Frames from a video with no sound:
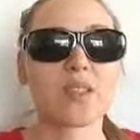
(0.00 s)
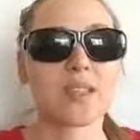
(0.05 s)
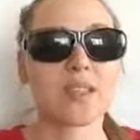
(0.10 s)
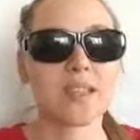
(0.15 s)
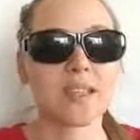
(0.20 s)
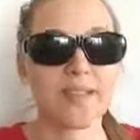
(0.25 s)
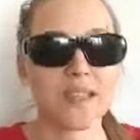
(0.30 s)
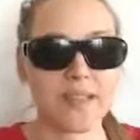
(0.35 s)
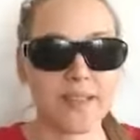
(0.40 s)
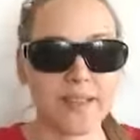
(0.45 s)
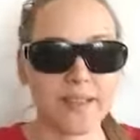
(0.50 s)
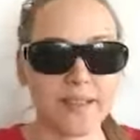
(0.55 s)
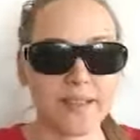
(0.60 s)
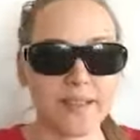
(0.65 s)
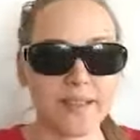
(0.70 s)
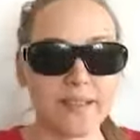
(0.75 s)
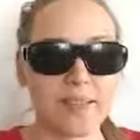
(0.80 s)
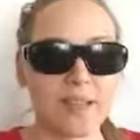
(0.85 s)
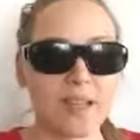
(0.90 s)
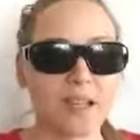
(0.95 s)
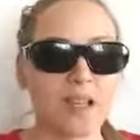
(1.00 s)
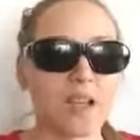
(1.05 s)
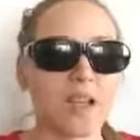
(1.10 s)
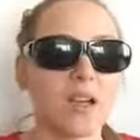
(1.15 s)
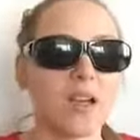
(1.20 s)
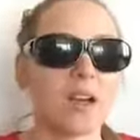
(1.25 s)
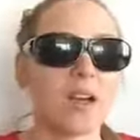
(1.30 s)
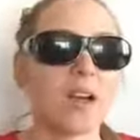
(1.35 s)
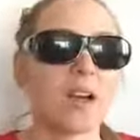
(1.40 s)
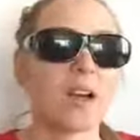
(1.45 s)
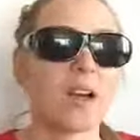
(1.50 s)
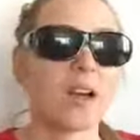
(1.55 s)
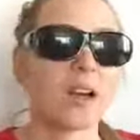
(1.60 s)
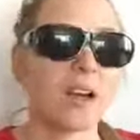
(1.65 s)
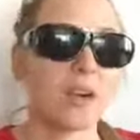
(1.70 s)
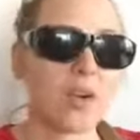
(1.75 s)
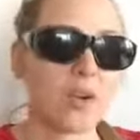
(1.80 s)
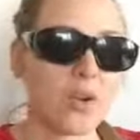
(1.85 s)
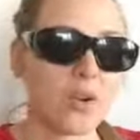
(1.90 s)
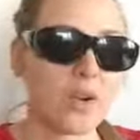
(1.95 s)
Again,
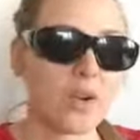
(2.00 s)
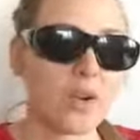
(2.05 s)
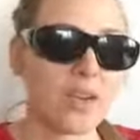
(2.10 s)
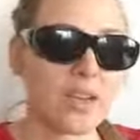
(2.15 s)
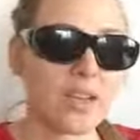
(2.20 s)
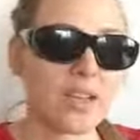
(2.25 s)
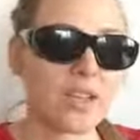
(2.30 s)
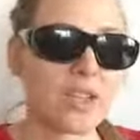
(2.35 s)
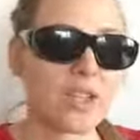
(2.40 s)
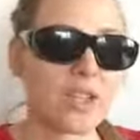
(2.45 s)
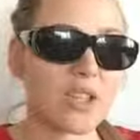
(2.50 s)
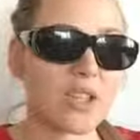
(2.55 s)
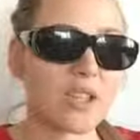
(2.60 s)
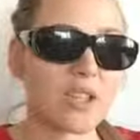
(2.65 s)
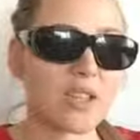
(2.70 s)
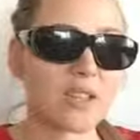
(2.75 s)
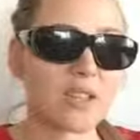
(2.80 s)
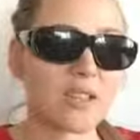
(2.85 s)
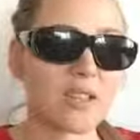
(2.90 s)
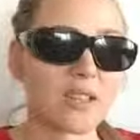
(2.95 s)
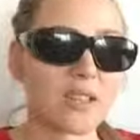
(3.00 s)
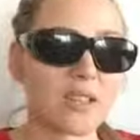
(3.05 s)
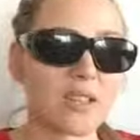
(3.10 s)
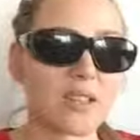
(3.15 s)
I congratulate